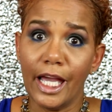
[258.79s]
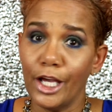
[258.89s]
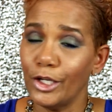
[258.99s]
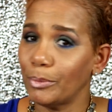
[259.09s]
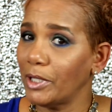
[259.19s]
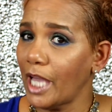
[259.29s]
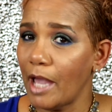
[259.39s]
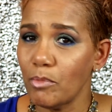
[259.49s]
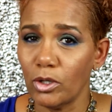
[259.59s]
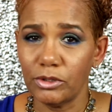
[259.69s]
it
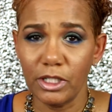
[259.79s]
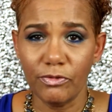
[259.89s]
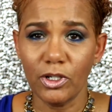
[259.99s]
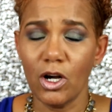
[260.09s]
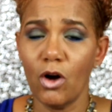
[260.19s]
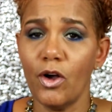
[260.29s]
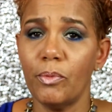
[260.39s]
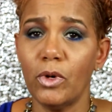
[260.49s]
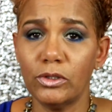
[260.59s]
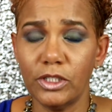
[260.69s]
became more difficult and
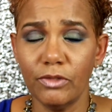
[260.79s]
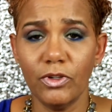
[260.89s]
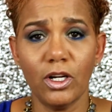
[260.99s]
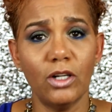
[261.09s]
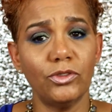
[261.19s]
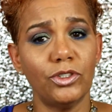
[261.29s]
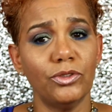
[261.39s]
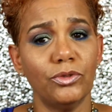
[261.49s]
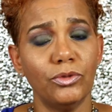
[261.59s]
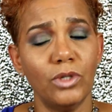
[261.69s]
more difficult
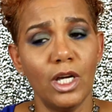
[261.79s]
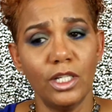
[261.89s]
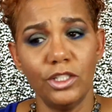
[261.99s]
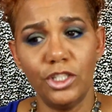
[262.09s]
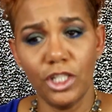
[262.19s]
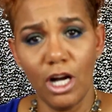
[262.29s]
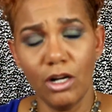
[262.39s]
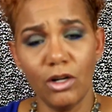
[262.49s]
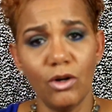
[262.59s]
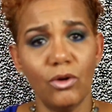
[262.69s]
to
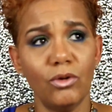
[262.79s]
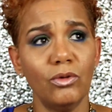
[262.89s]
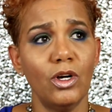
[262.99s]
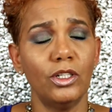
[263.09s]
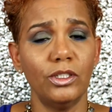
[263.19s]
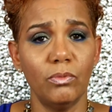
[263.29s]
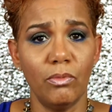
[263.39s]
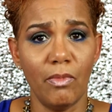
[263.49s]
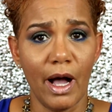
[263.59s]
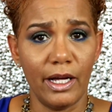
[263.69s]
juggle
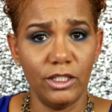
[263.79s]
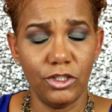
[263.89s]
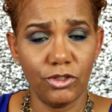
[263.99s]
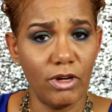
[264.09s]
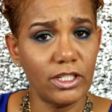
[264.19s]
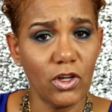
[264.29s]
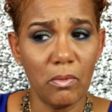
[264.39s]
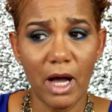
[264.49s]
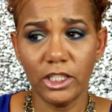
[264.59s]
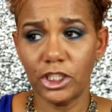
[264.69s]
my stress
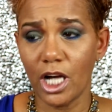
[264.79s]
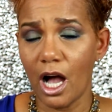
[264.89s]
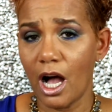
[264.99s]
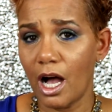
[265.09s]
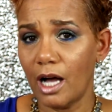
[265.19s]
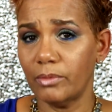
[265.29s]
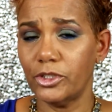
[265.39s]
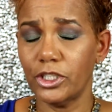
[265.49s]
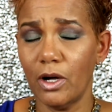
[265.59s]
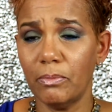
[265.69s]
on my job,
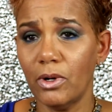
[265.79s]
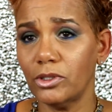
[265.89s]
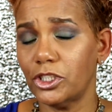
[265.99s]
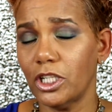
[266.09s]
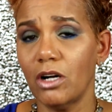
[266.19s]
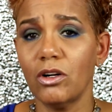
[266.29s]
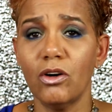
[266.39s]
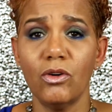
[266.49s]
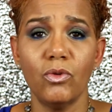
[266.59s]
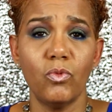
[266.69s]

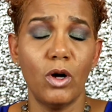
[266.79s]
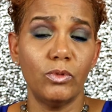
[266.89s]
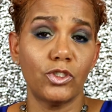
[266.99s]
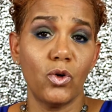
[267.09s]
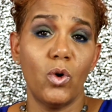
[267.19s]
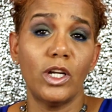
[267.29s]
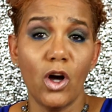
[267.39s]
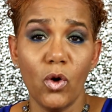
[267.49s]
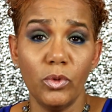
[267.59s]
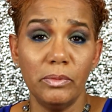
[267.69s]
juggle what was going
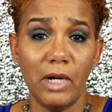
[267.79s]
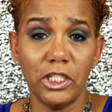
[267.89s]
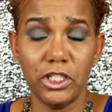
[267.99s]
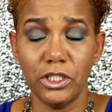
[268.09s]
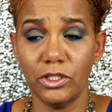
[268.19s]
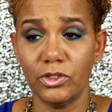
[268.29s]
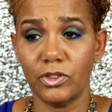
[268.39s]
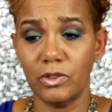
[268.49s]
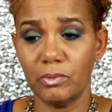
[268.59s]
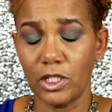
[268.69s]
on with my
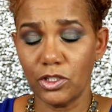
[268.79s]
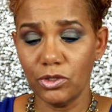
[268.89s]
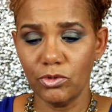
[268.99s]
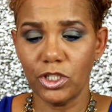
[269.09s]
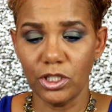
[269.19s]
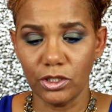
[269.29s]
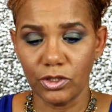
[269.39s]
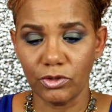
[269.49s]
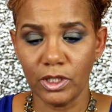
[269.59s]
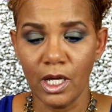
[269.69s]
children, my 2
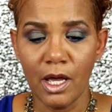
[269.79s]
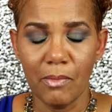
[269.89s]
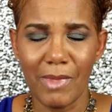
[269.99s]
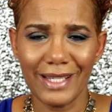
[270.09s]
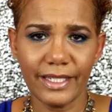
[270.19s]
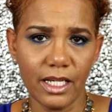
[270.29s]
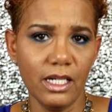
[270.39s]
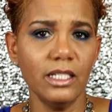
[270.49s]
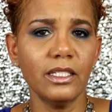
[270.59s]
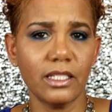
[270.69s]
children. My
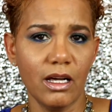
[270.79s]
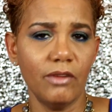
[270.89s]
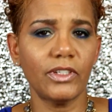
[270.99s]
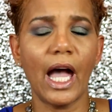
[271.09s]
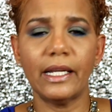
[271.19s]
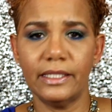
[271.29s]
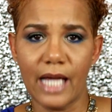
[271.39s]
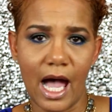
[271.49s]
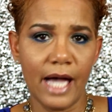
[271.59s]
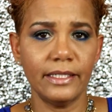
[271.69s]
son's stuff kind of
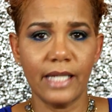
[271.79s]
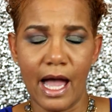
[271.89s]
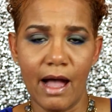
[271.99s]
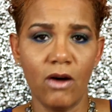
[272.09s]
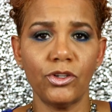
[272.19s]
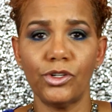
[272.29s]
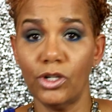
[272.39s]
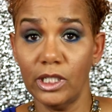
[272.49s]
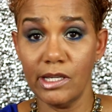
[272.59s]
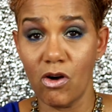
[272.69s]
died down
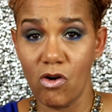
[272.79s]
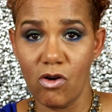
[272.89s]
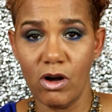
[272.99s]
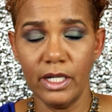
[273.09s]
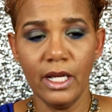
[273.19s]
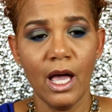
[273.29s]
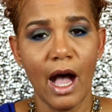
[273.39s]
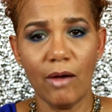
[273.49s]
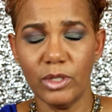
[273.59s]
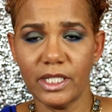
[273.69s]
early on.
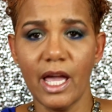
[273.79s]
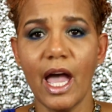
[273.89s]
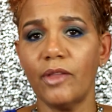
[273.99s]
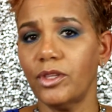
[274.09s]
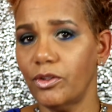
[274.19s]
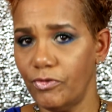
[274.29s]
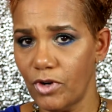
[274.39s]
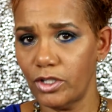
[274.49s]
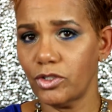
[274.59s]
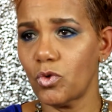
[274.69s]
I would say after the
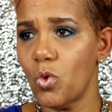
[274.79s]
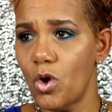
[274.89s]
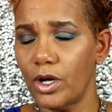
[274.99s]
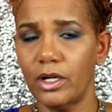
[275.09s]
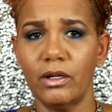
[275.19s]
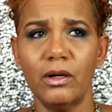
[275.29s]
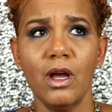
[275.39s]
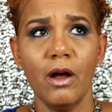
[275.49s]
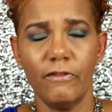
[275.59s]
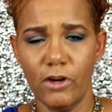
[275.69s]
first part
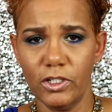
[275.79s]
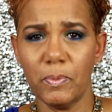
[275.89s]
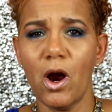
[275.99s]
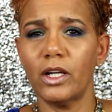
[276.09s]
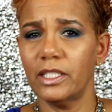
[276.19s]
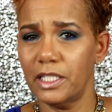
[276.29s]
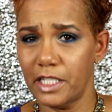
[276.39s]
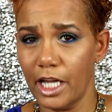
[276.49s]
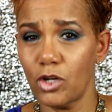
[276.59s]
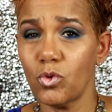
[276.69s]
of the
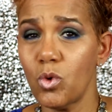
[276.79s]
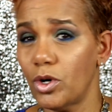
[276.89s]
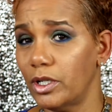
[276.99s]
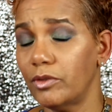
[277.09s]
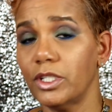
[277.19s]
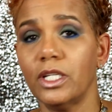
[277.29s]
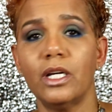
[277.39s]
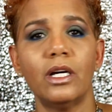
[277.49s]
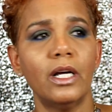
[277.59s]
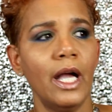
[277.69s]
second quarter of the
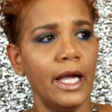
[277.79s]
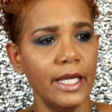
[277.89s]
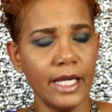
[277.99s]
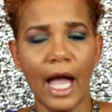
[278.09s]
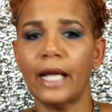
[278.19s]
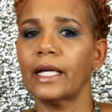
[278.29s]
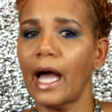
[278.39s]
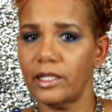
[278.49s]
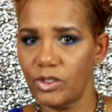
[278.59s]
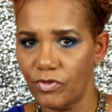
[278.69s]
year, he kind of
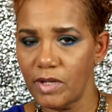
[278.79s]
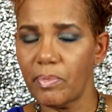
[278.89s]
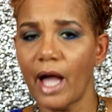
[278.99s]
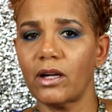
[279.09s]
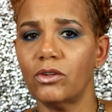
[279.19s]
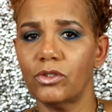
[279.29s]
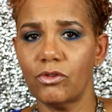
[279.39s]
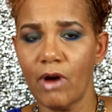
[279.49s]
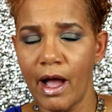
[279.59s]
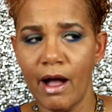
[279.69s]
got his feet back on the
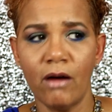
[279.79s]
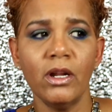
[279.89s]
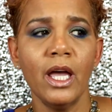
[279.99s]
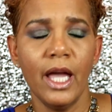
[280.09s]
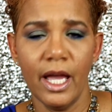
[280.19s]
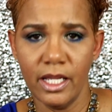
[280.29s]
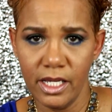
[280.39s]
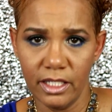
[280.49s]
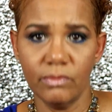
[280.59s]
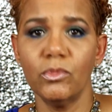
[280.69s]
ground and
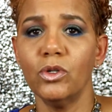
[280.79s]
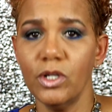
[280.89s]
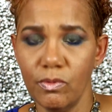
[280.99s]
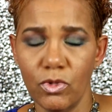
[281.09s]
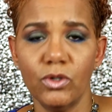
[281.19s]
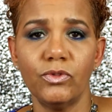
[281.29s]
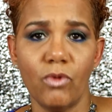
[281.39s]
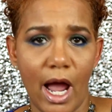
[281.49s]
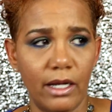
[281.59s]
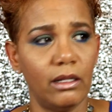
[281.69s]
he moved
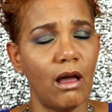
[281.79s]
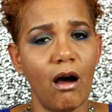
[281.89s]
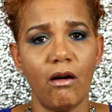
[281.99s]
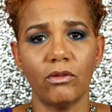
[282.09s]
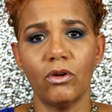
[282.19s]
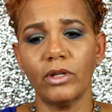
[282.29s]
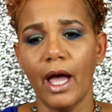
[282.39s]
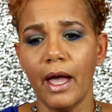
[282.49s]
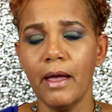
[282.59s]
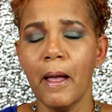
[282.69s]
right along,
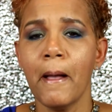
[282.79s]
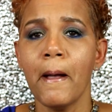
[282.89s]
okay?